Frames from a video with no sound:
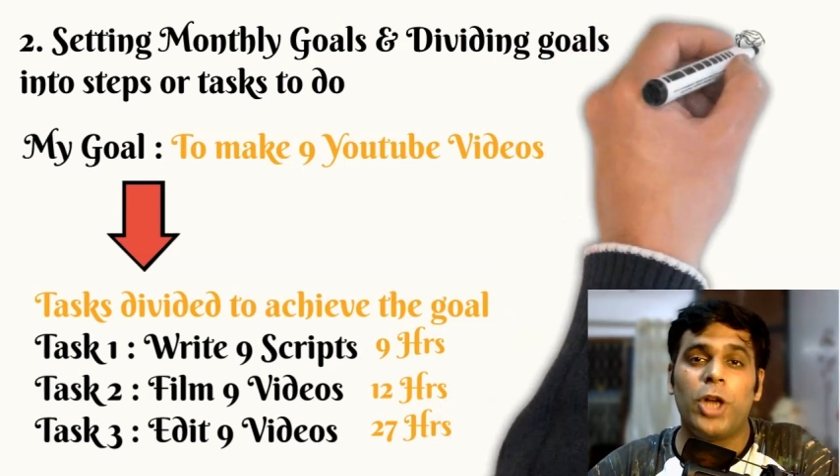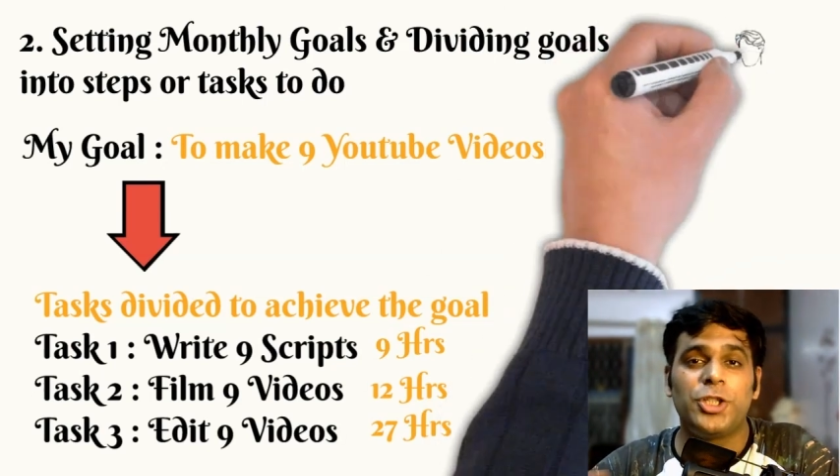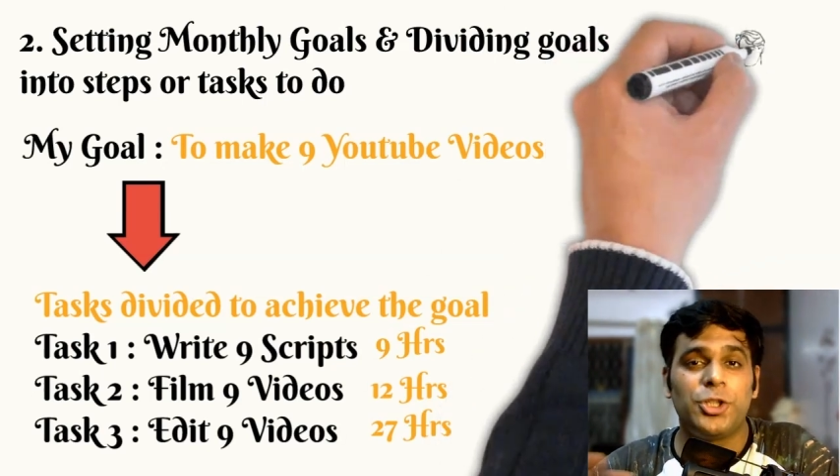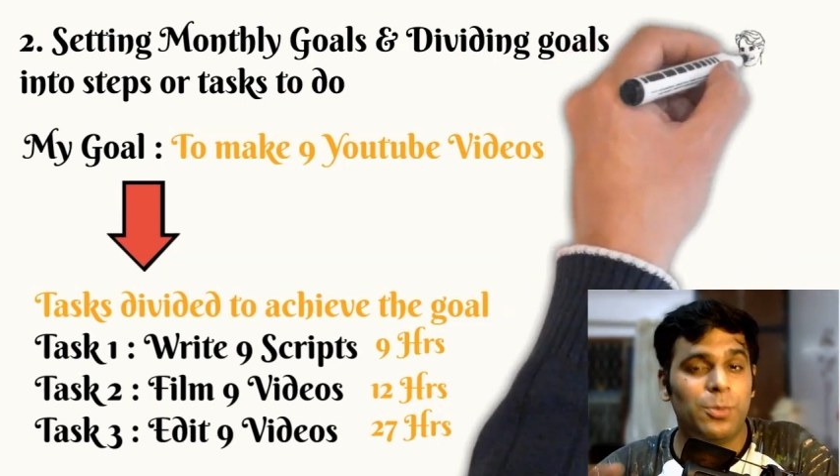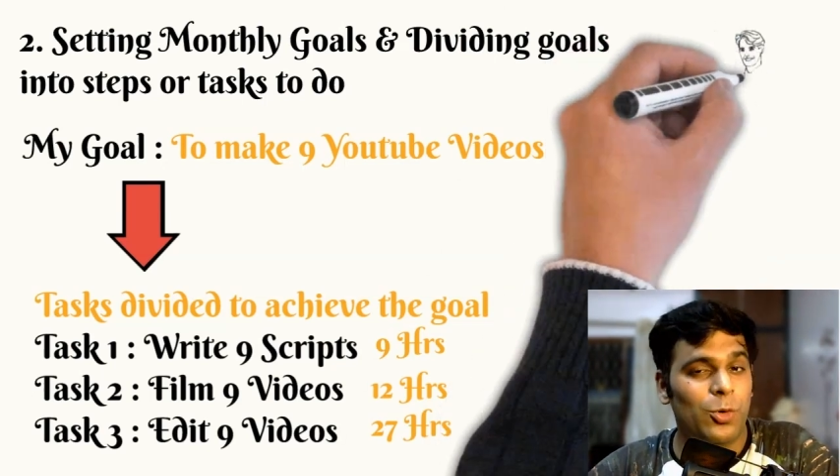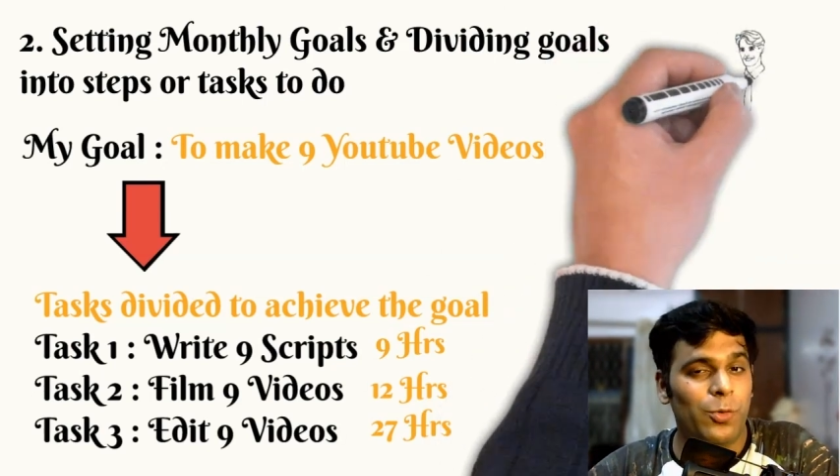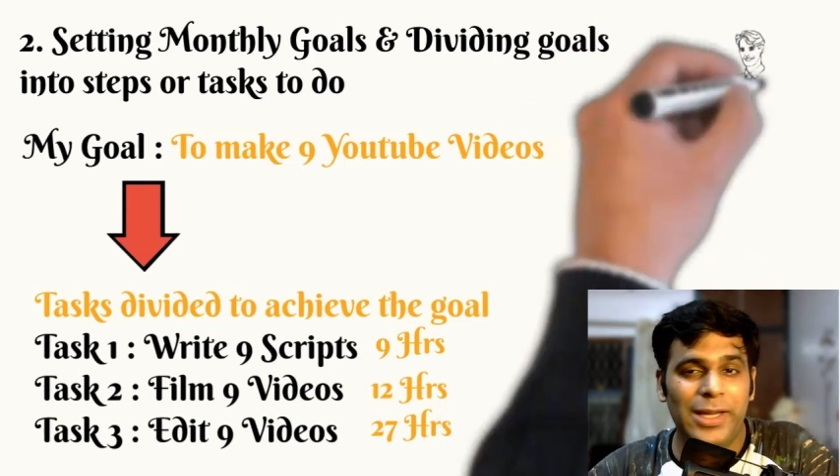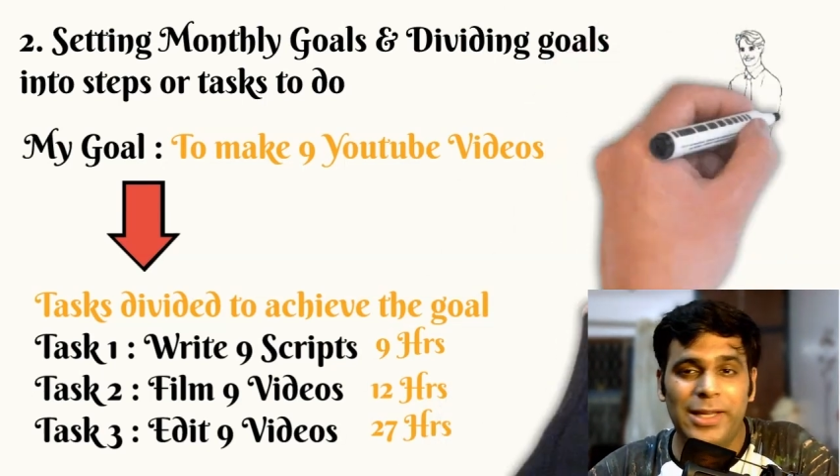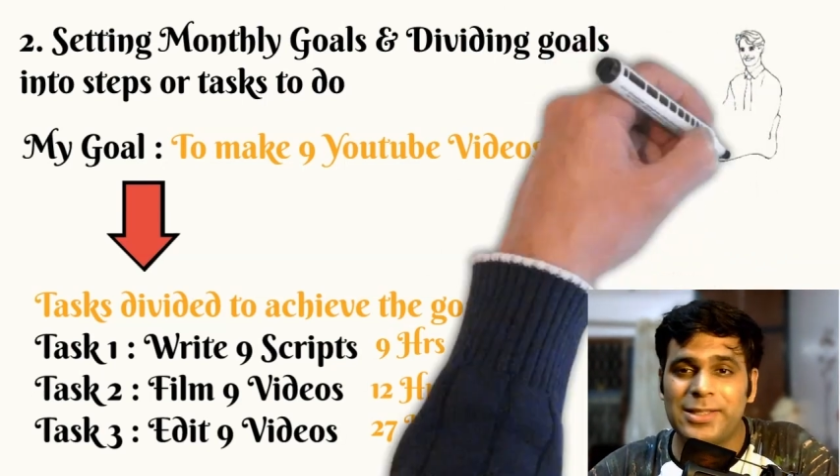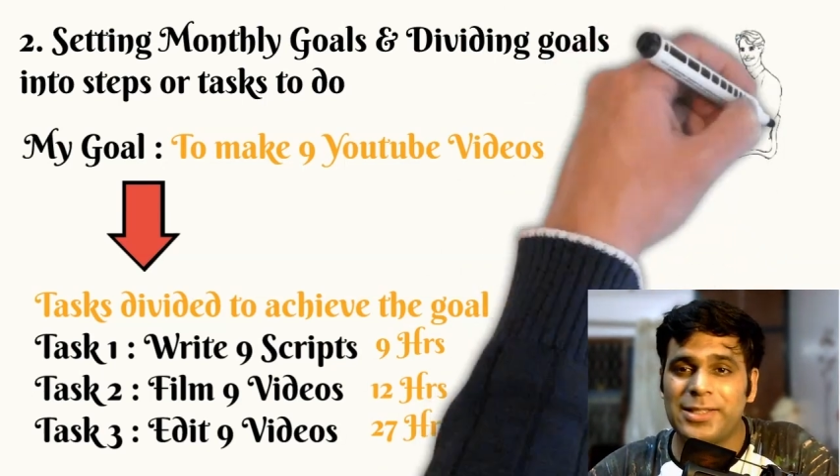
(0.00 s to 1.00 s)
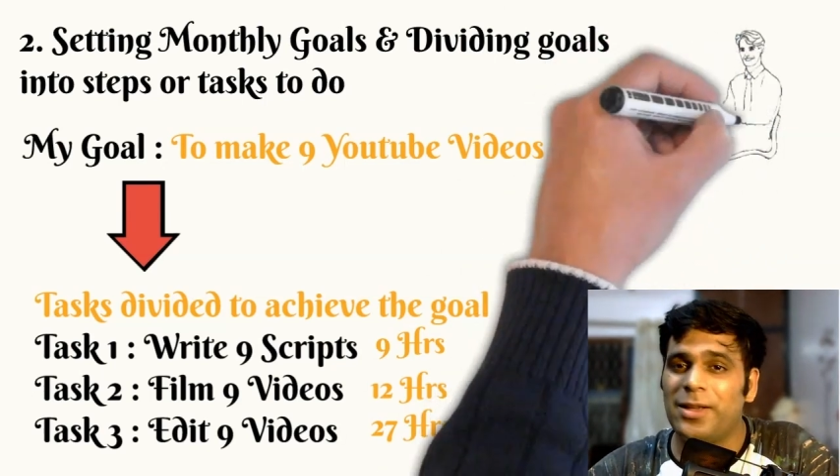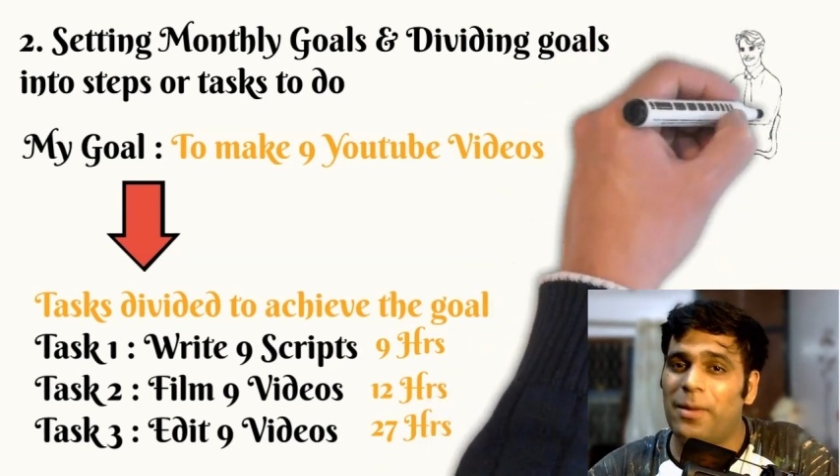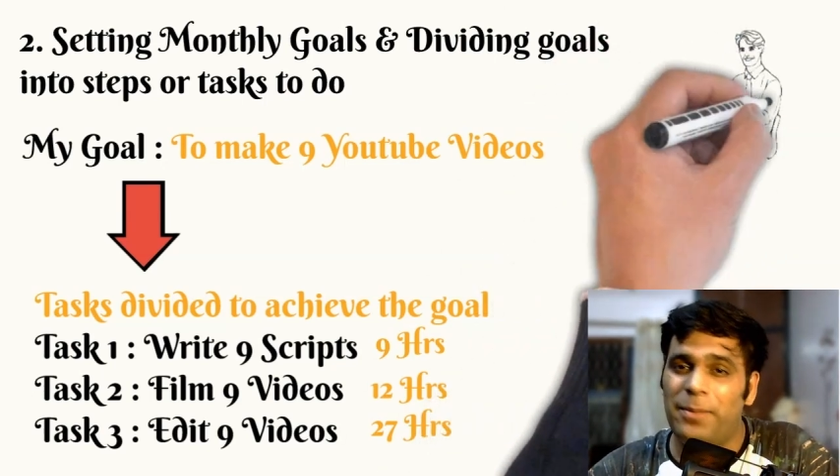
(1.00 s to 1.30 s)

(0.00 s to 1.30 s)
watch movies,